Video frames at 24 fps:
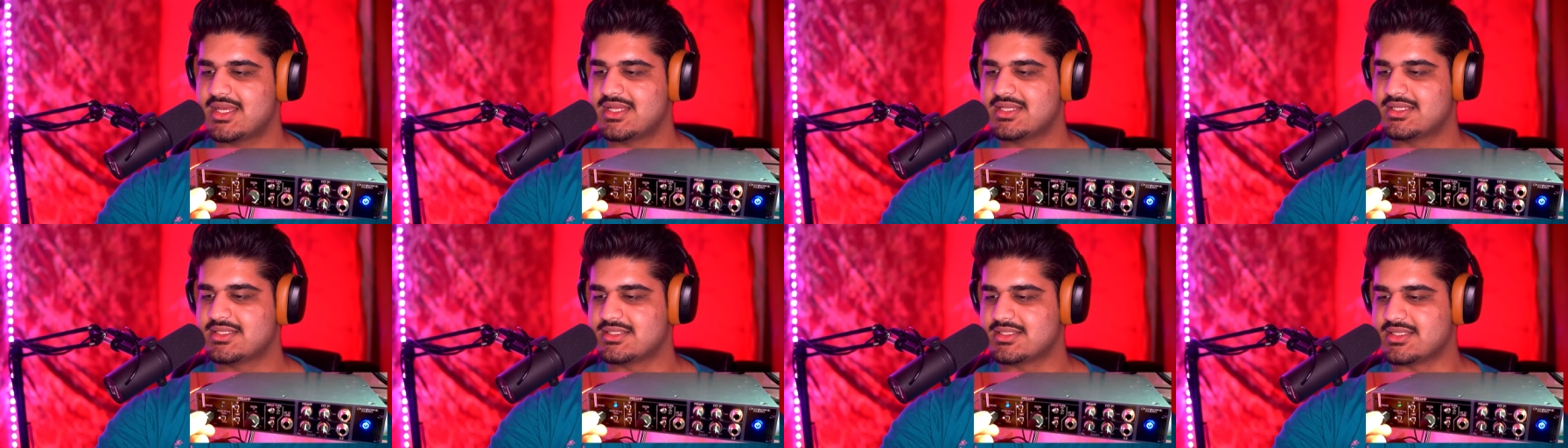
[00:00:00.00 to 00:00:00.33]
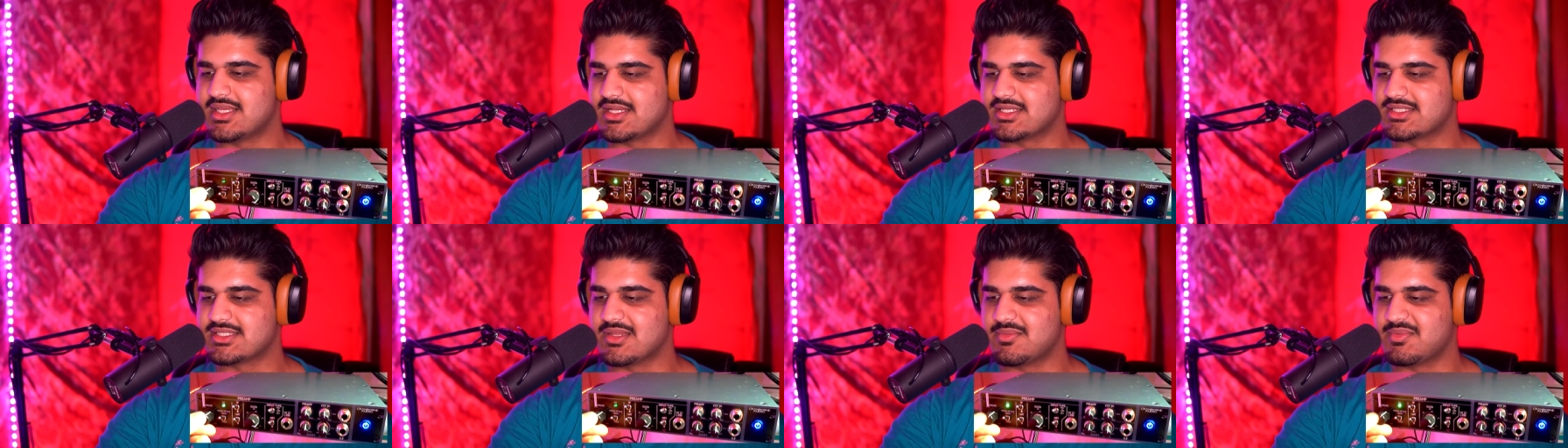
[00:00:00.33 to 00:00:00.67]

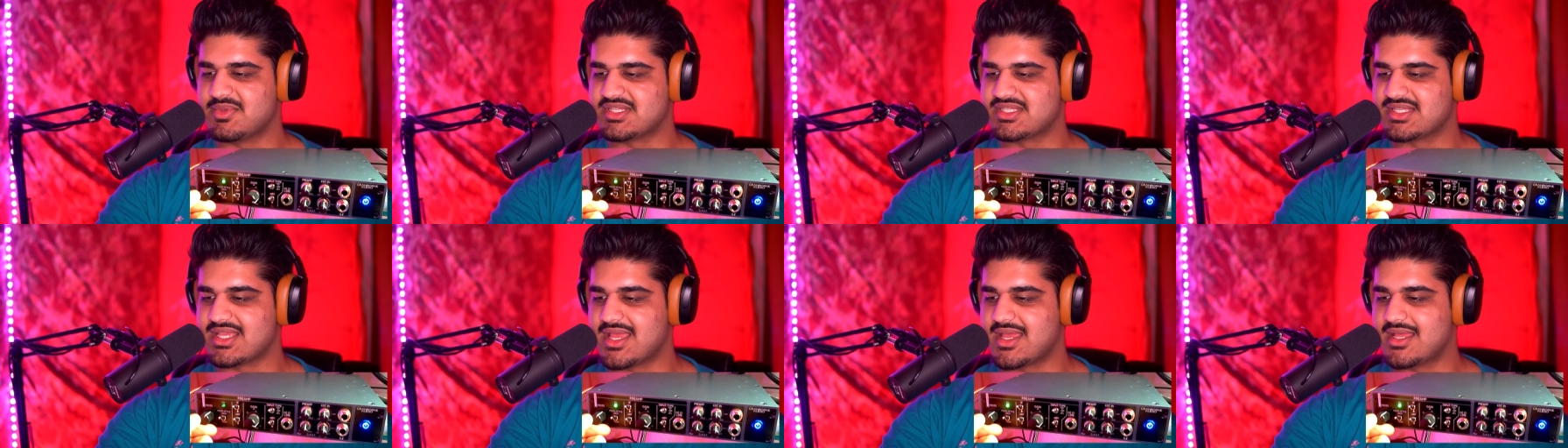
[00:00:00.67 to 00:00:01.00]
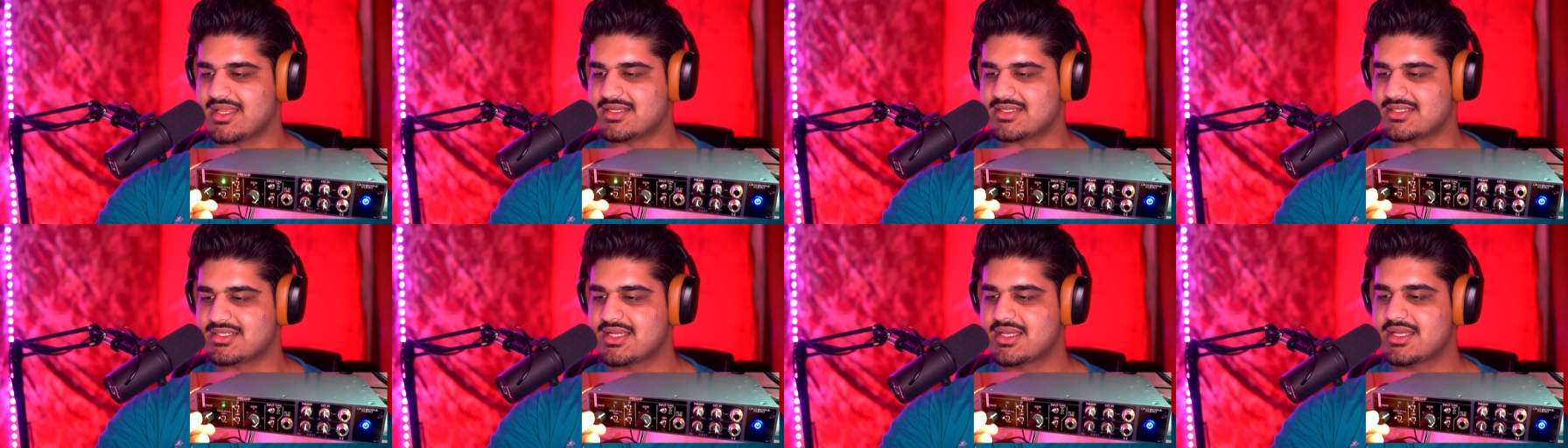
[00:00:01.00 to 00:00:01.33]

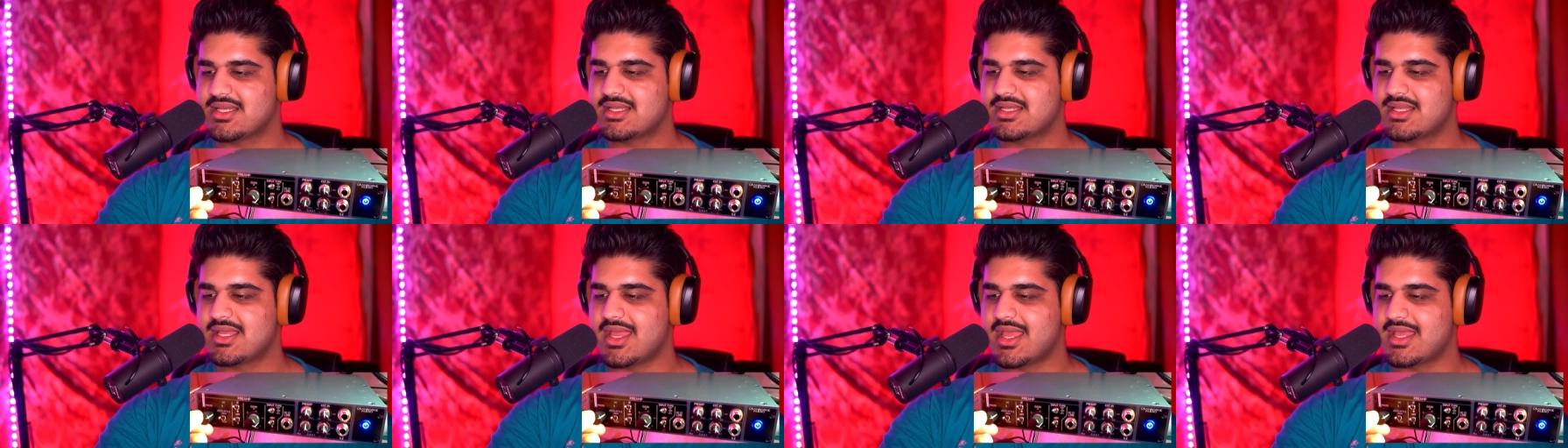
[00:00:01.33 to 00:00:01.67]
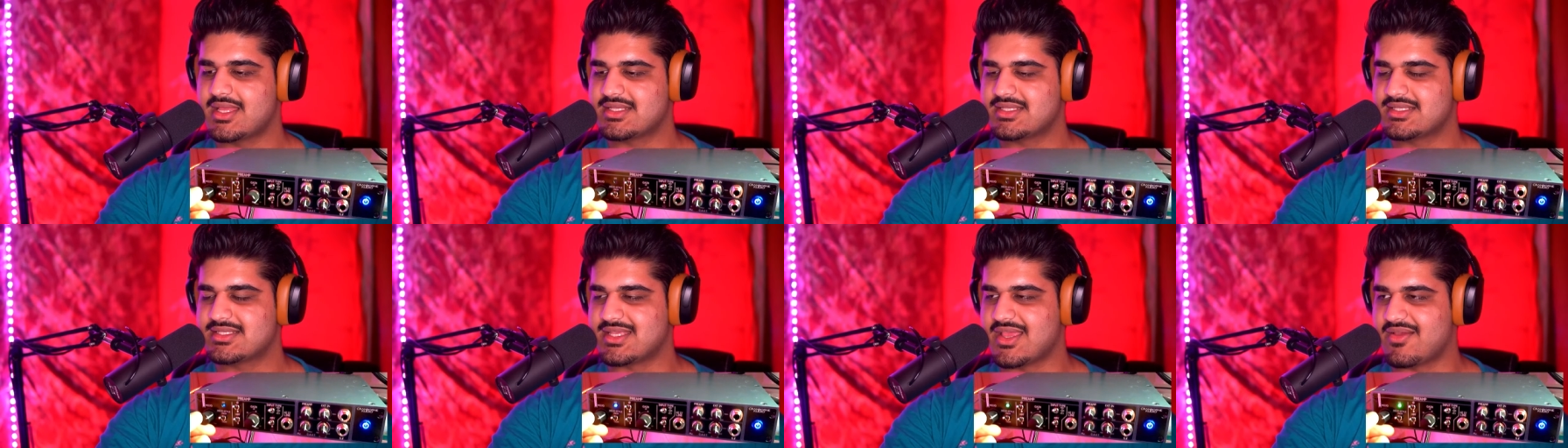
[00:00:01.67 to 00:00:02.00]
60%,
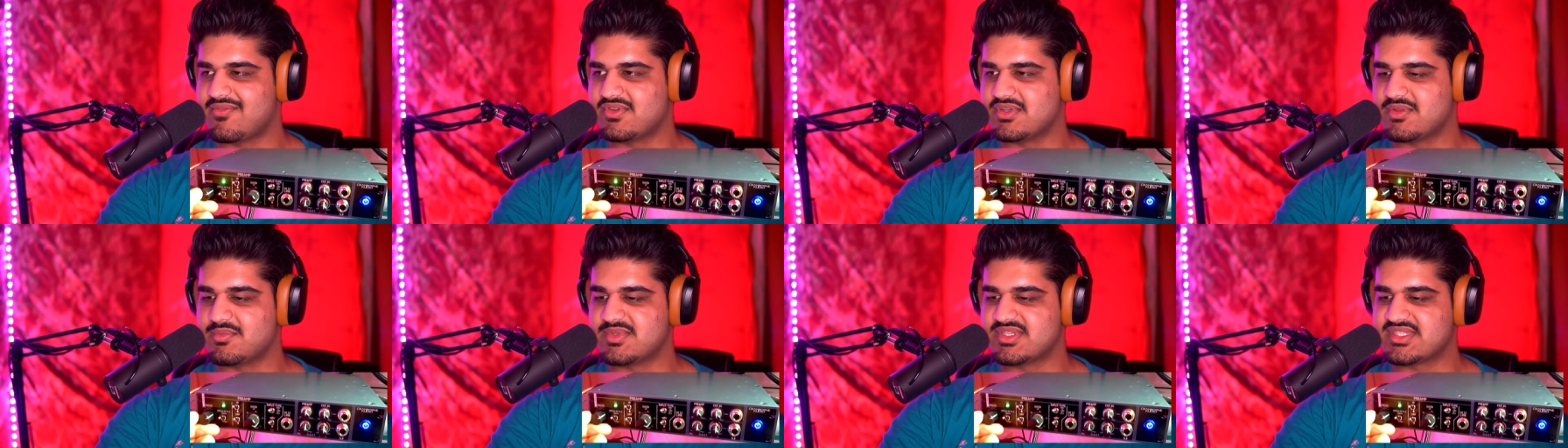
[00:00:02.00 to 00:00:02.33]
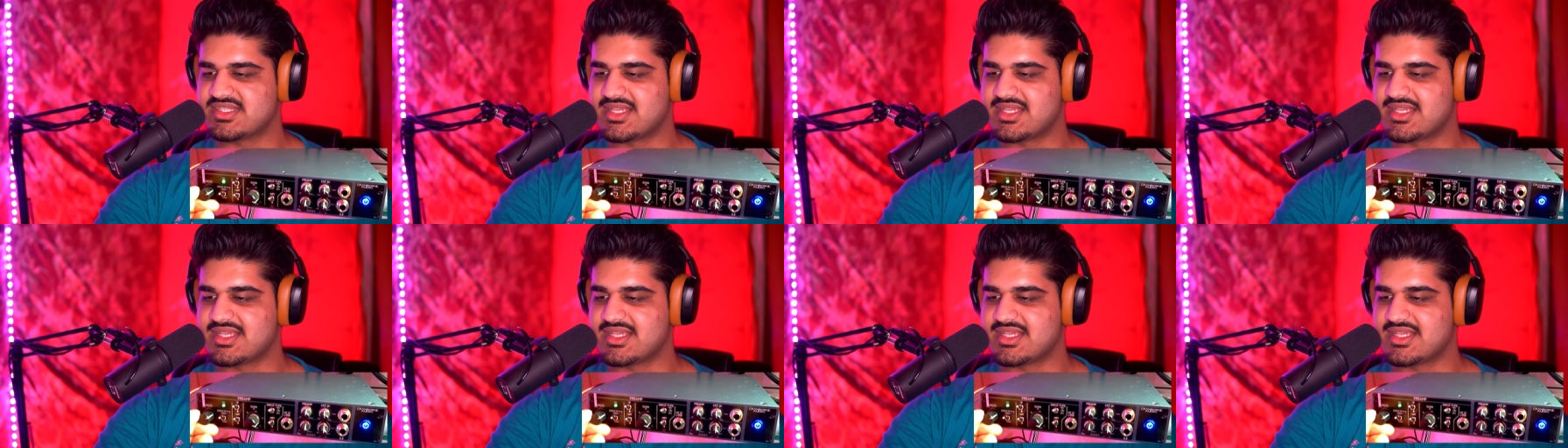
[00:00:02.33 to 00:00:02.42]
70%,